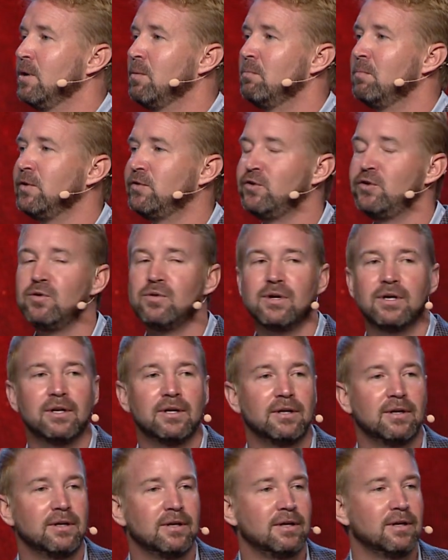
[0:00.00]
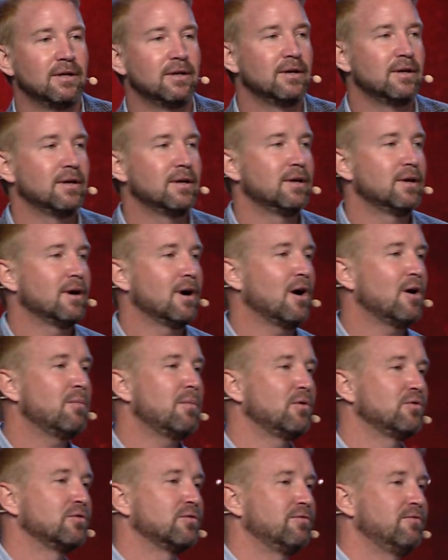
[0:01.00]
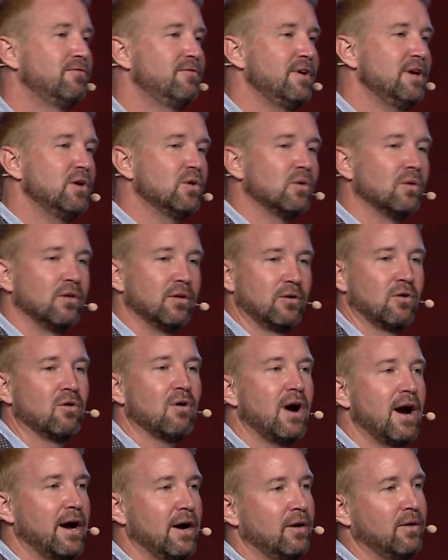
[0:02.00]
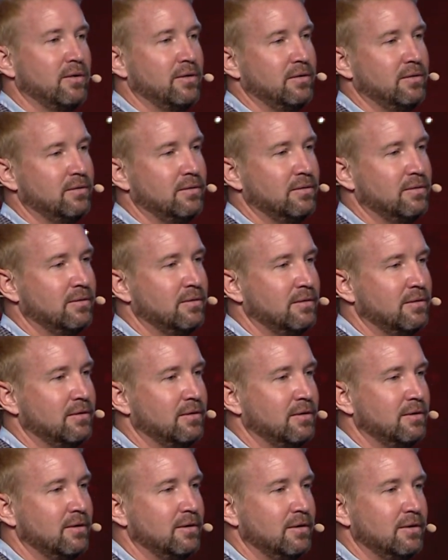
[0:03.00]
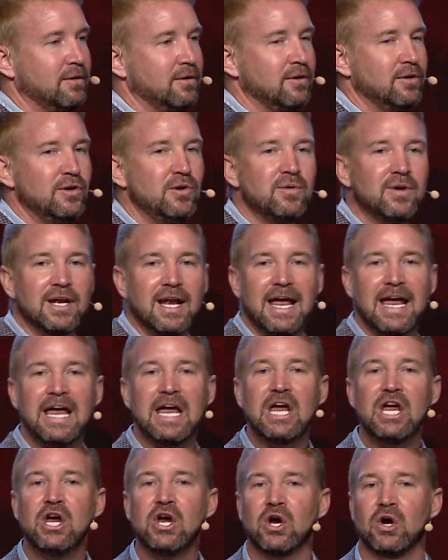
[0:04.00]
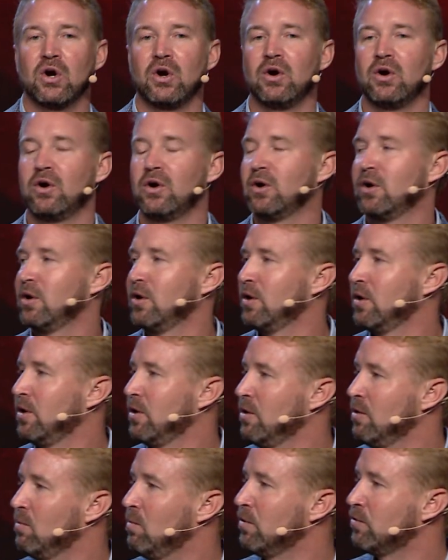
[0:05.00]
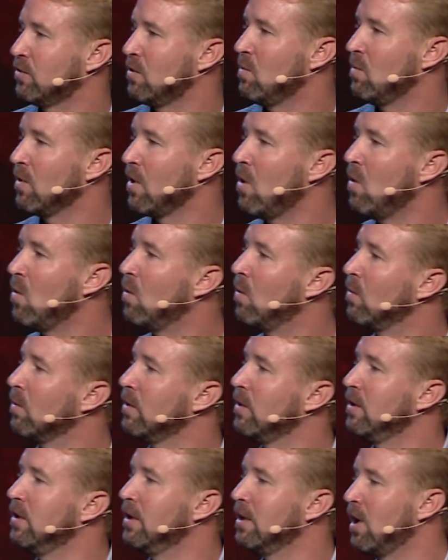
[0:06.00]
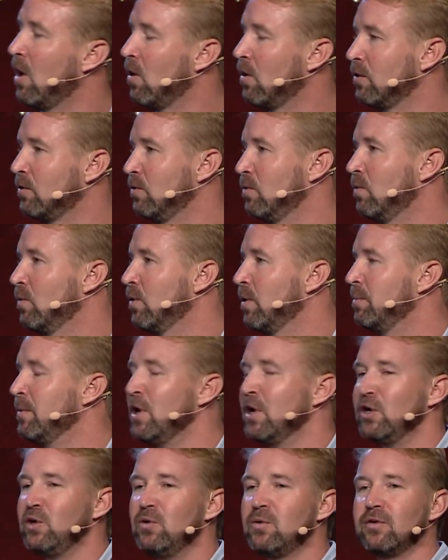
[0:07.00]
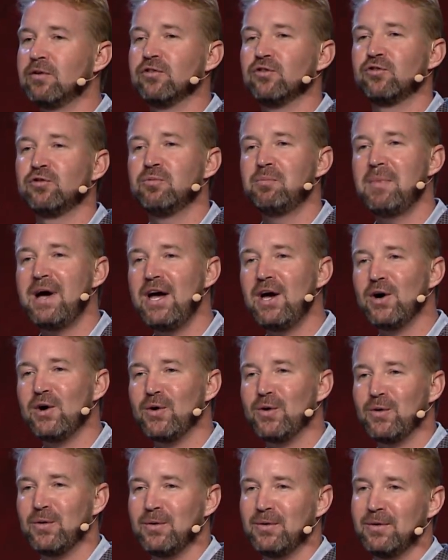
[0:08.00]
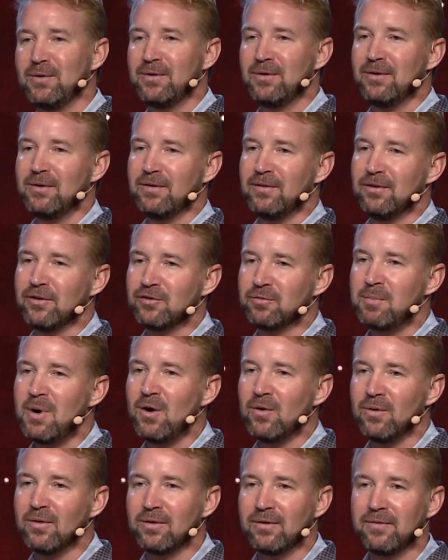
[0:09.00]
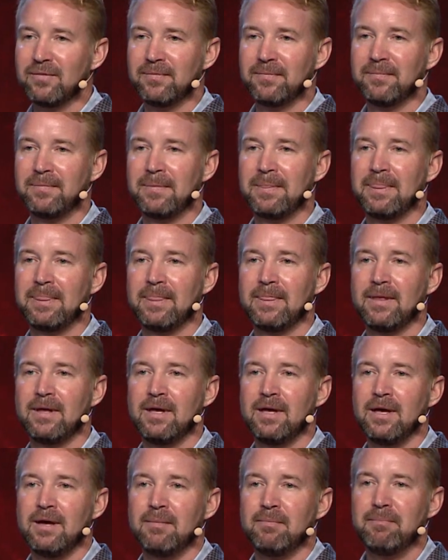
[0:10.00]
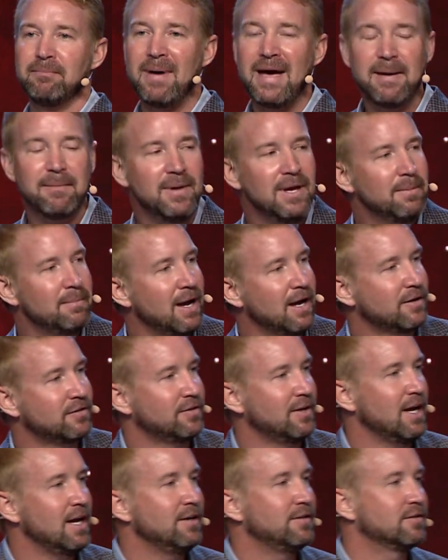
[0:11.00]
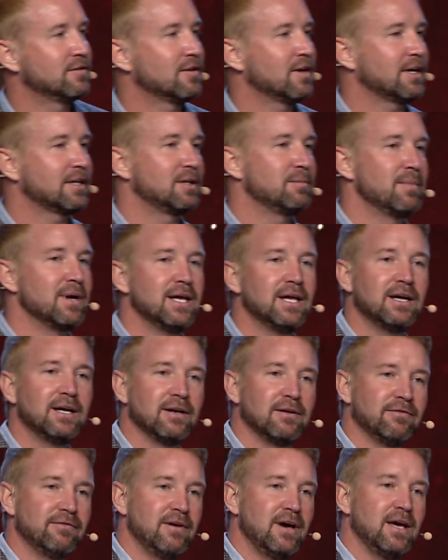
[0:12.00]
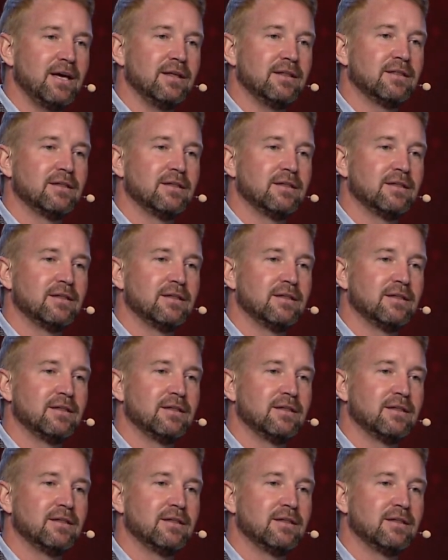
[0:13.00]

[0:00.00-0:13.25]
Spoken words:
But you can almost feel the crowd. You can hear what's going on in the auditorium. You can smell the smoke. Being backstage is like the beginning of faith.